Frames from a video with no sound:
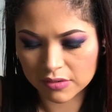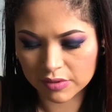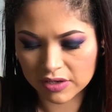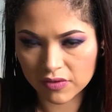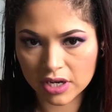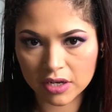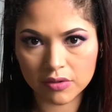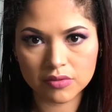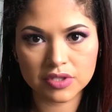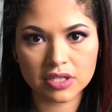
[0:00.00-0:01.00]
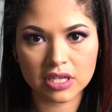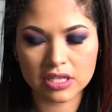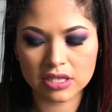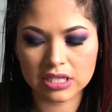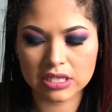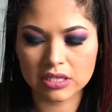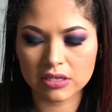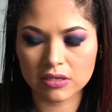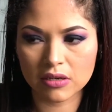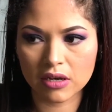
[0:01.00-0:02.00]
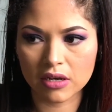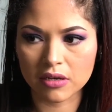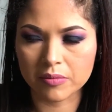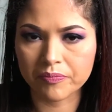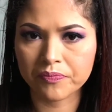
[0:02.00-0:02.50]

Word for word: Whenever I go to like the, um,